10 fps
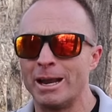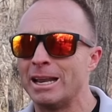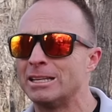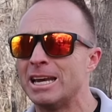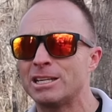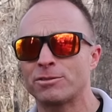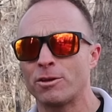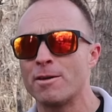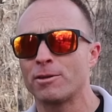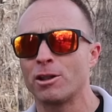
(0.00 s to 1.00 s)
and it takes
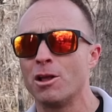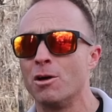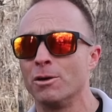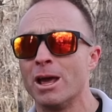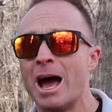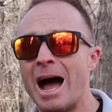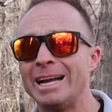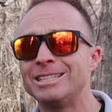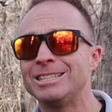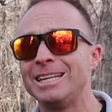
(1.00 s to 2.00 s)
forever to load. I
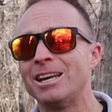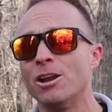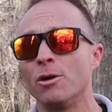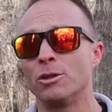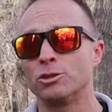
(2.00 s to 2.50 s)
just need to know the